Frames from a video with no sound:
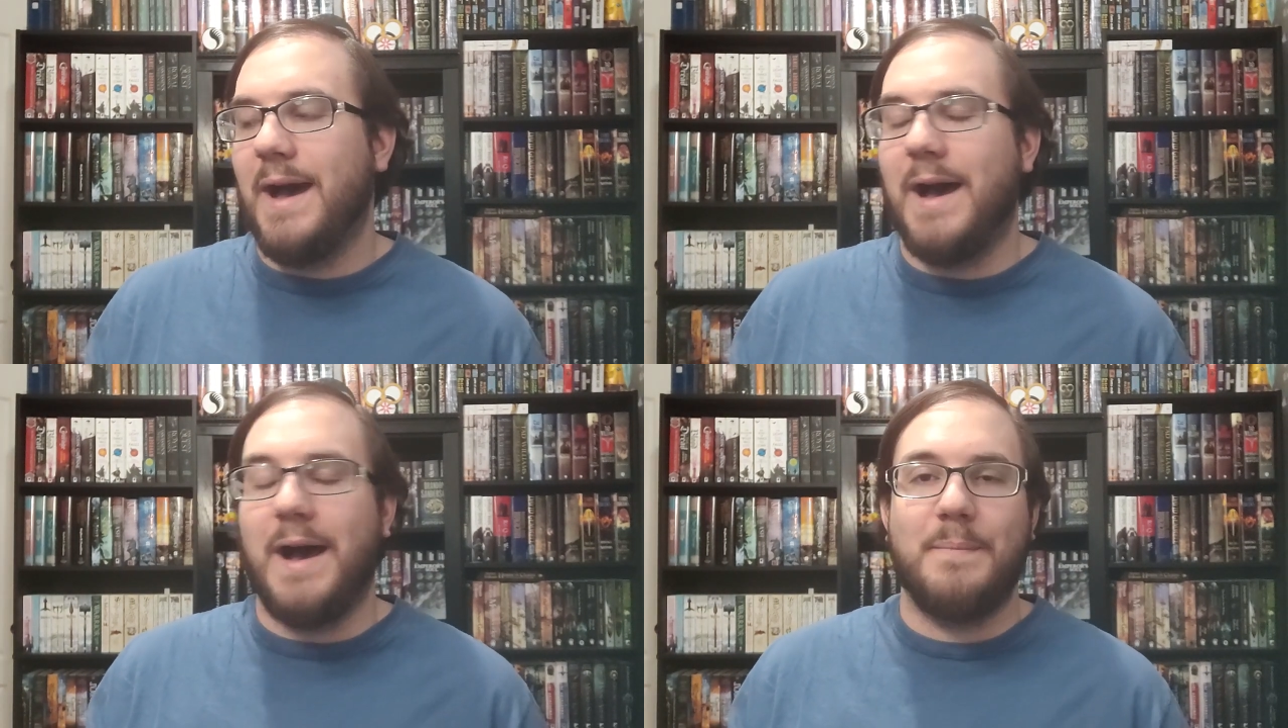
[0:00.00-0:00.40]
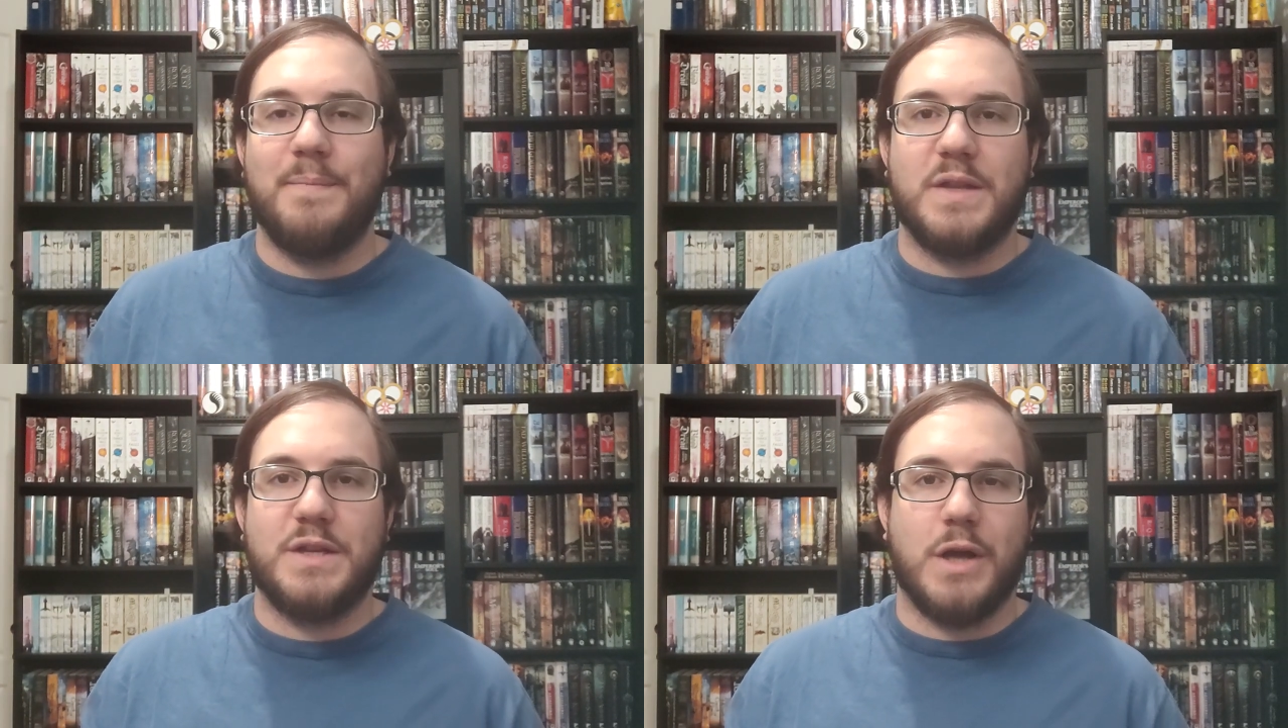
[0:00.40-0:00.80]

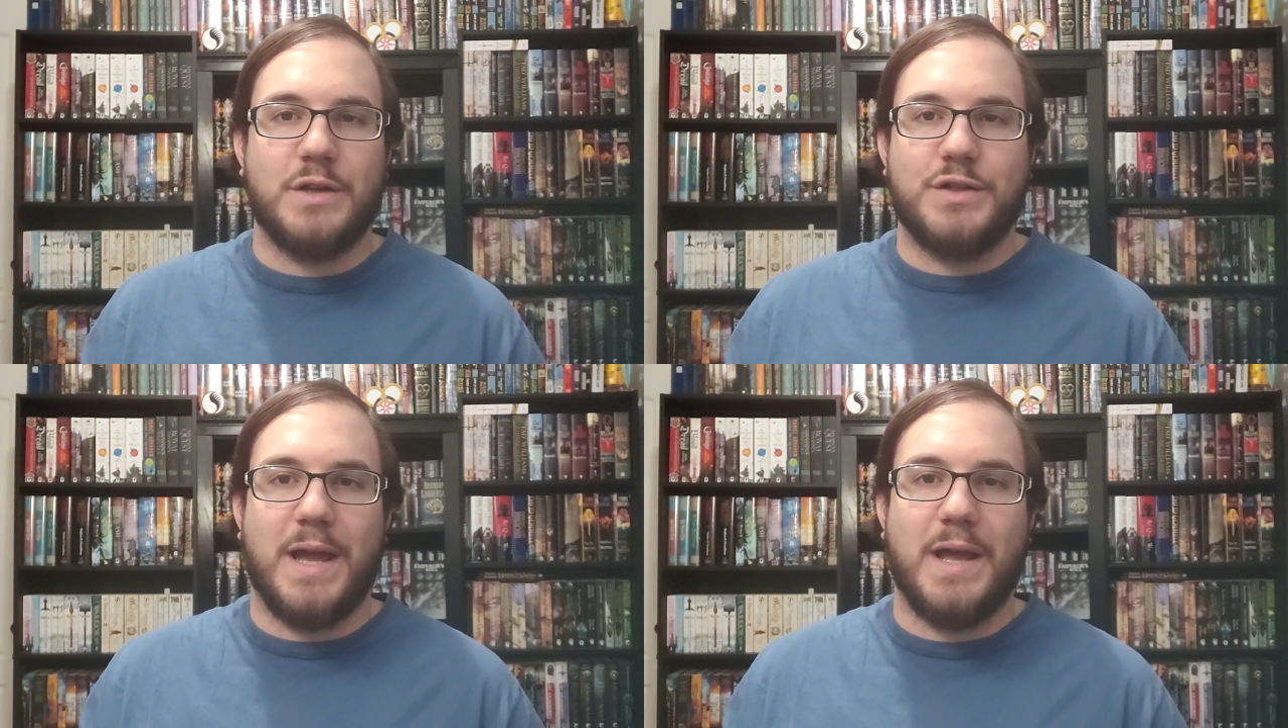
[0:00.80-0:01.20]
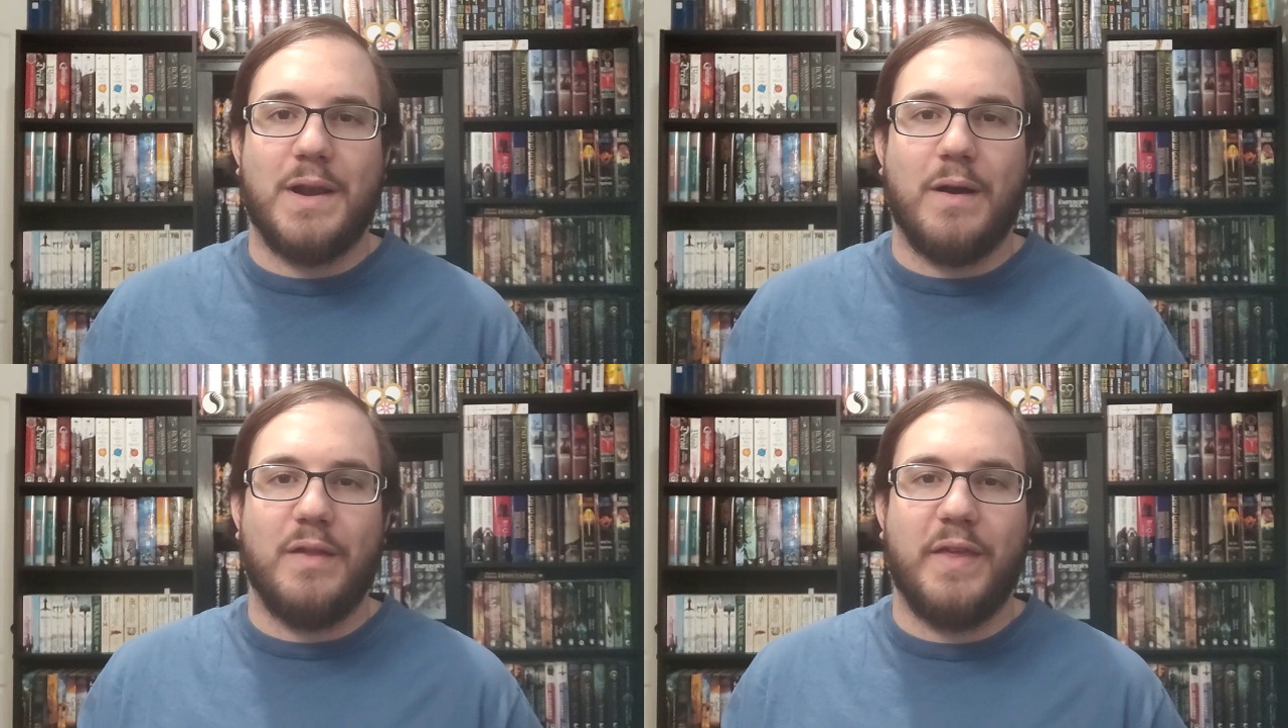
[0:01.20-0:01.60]
the Sean Chan
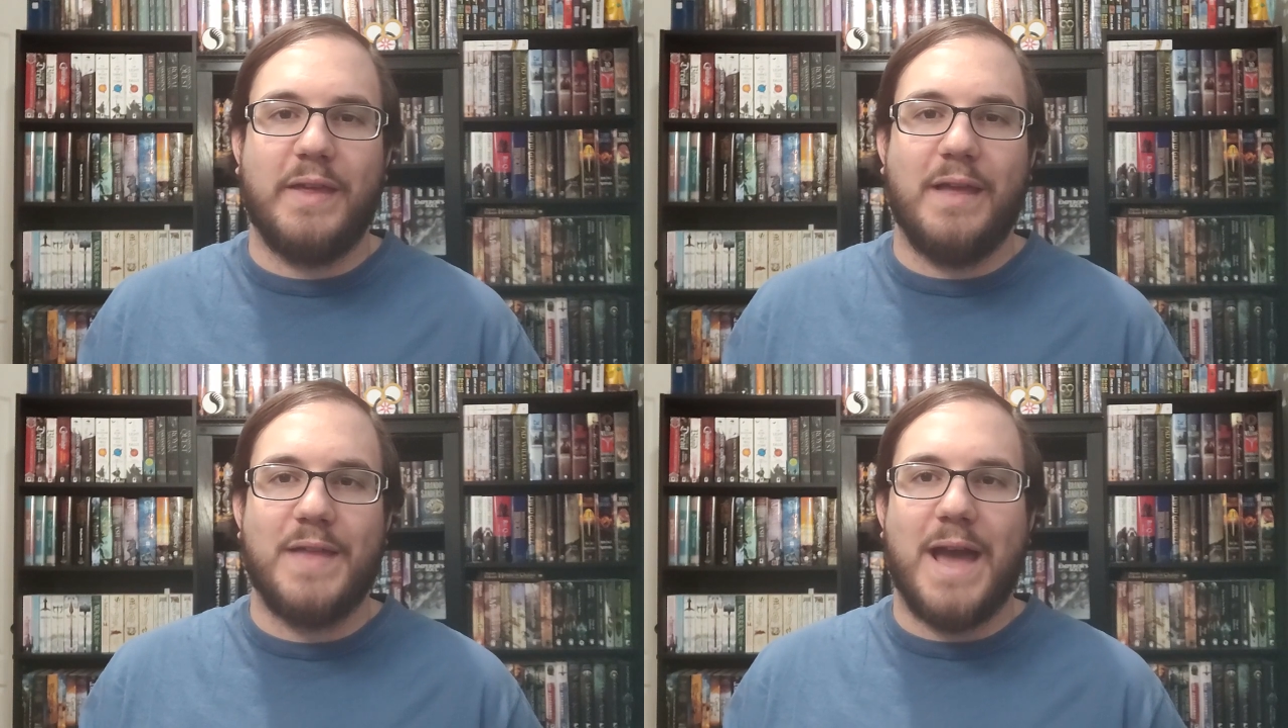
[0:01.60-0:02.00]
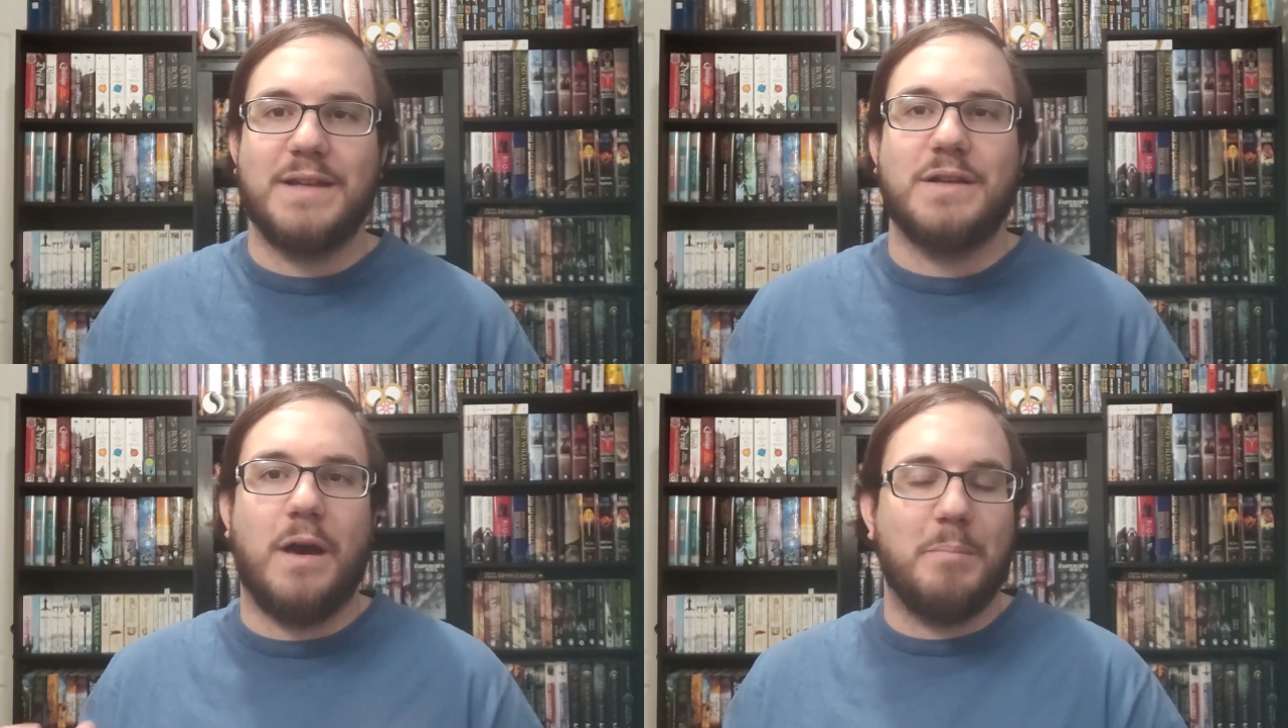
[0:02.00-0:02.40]
are thinking that
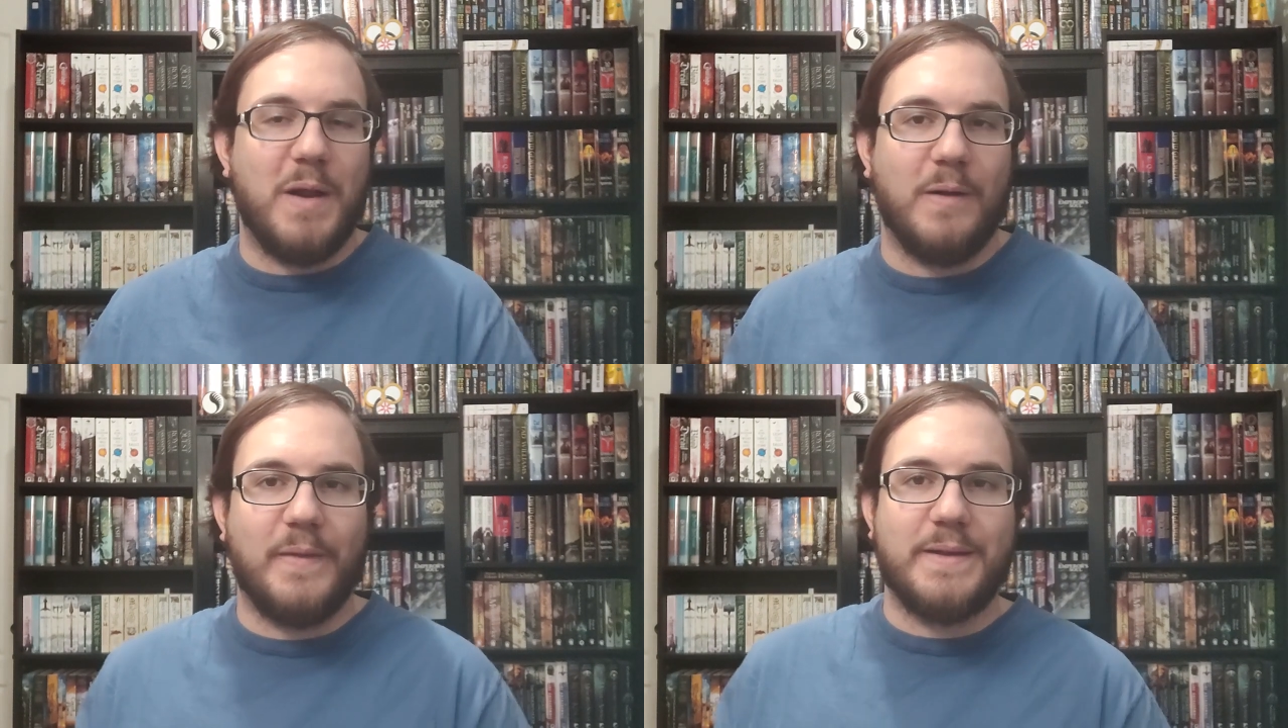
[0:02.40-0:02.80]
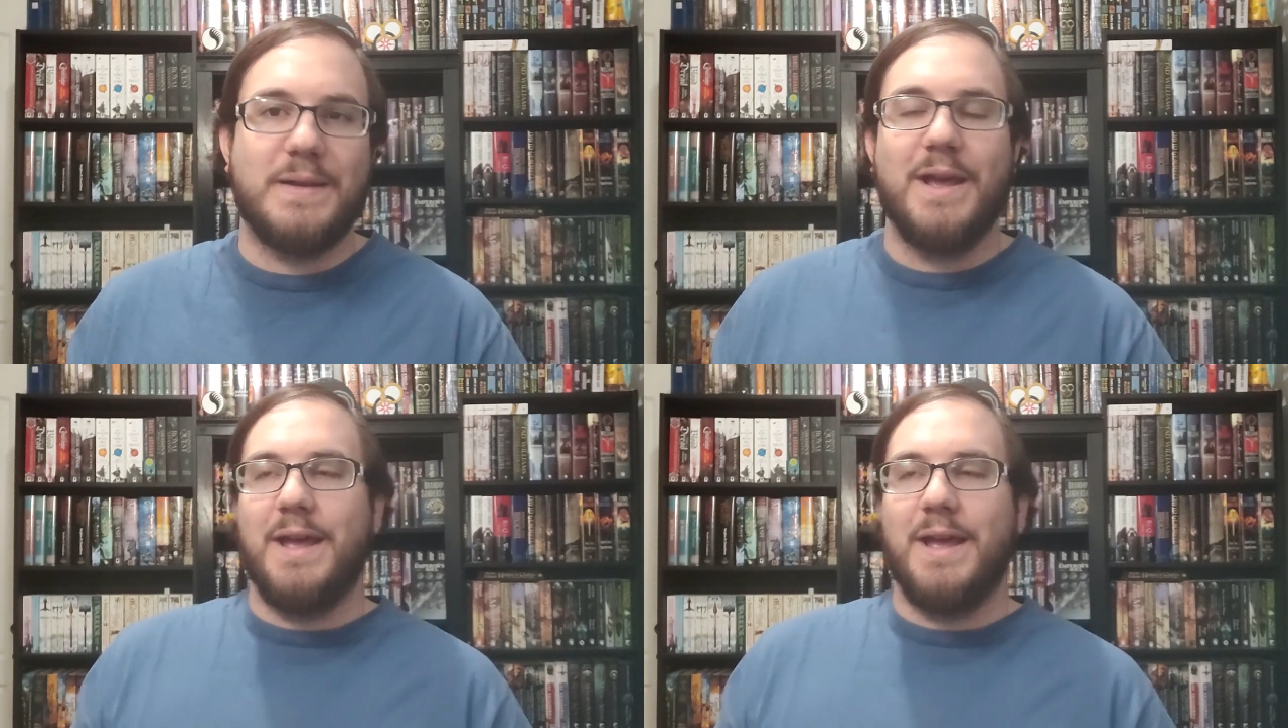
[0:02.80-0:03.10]
Tom Marilyn